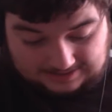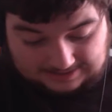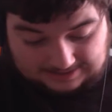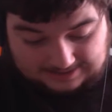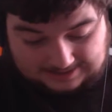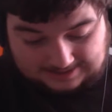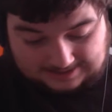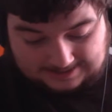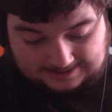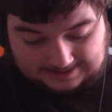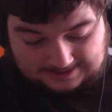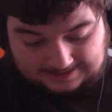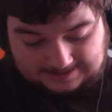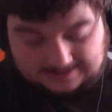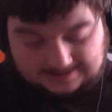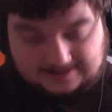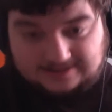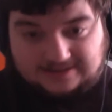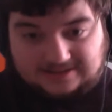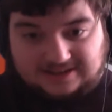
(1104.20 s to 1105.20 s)
A
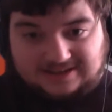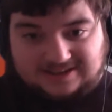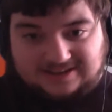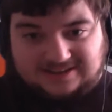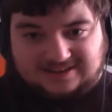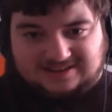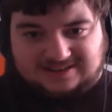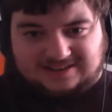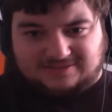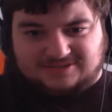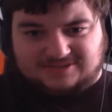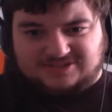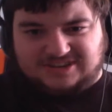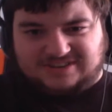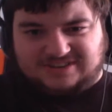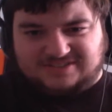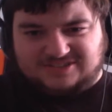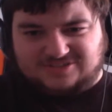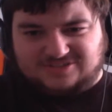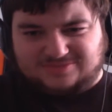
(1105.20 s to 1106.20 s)
couple of
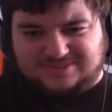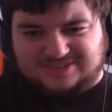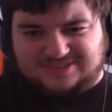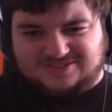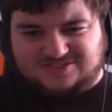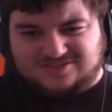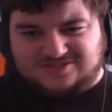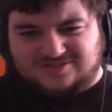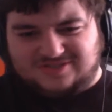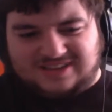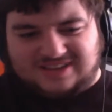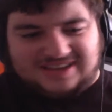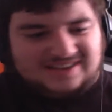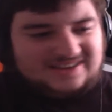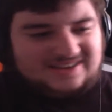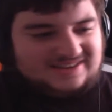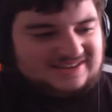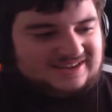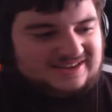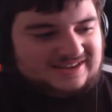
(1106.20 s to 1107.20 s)
charity shops actually do that
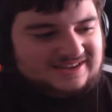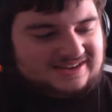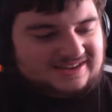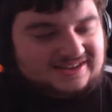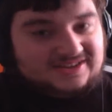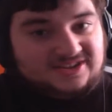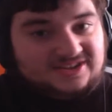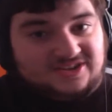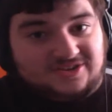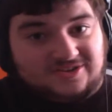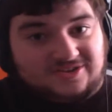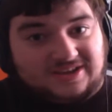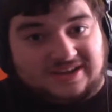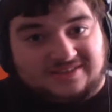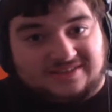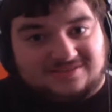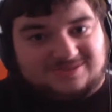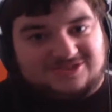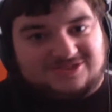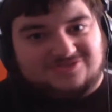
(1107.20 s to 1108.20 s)
in the UK
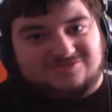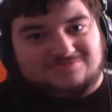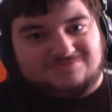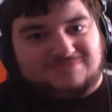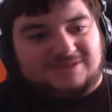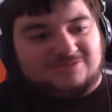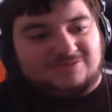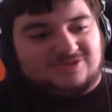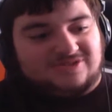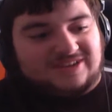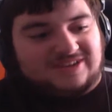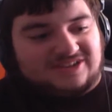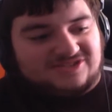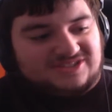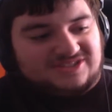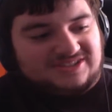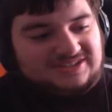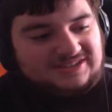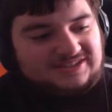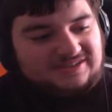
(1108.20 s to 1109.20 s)
to make sure people don't
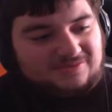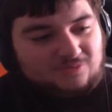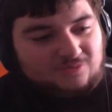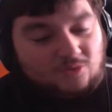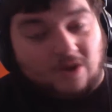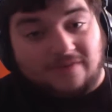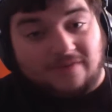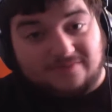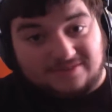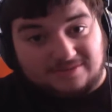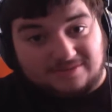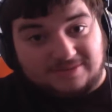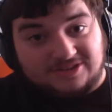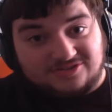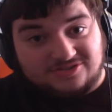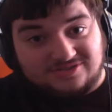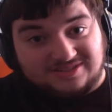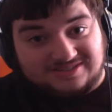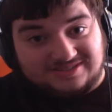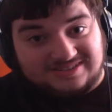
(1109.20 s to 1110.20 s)
actually, one, to make
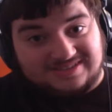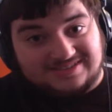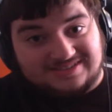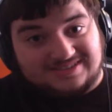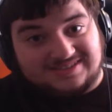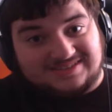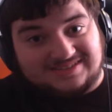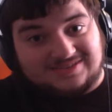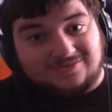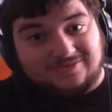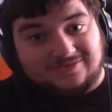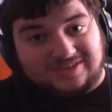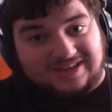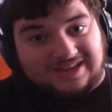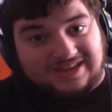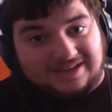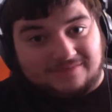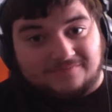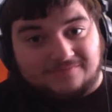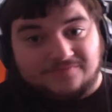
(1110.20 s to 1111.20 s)
sure the disc is still
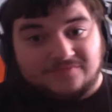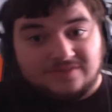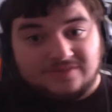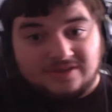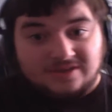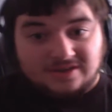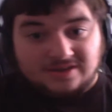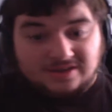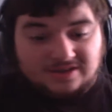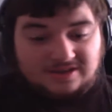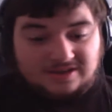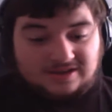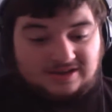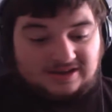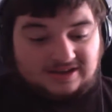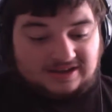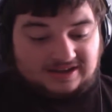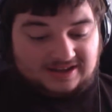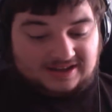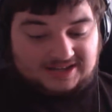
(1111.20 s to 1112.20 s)
there,
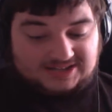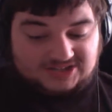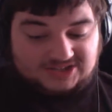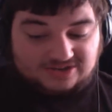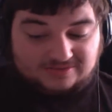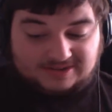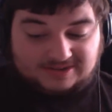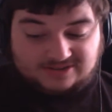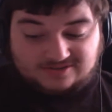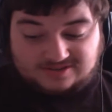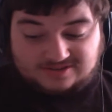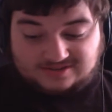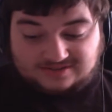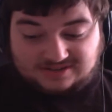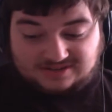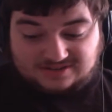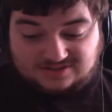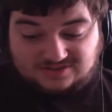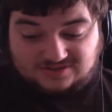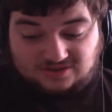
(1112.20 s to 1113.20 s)
and two, to make sure it doesn't
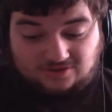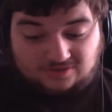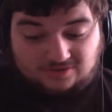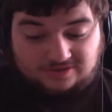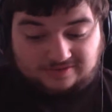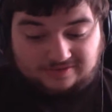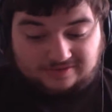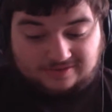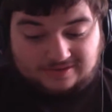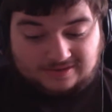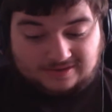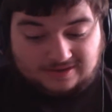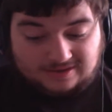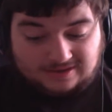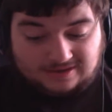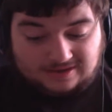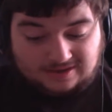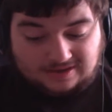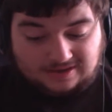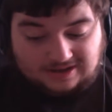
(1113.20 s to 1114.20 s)
get stolen.
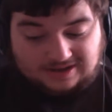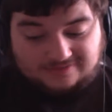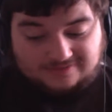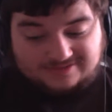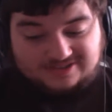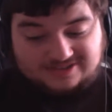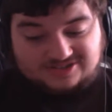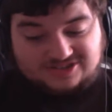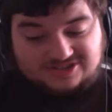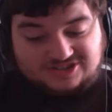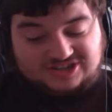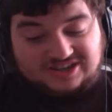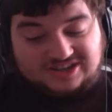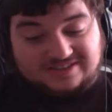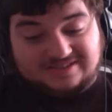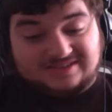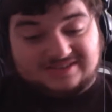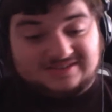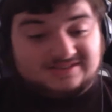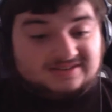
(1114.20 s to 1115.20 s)
I haven't actually checked
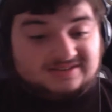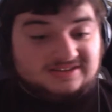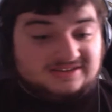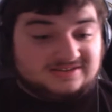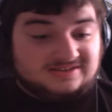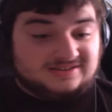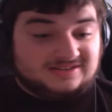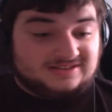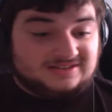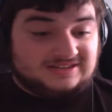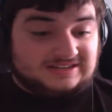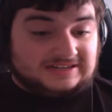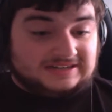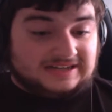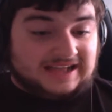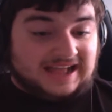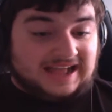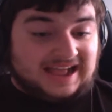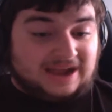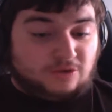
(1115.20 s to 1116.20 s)
this disc, and
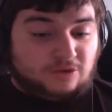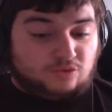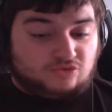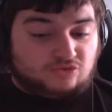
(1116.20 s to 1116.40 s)
ouch,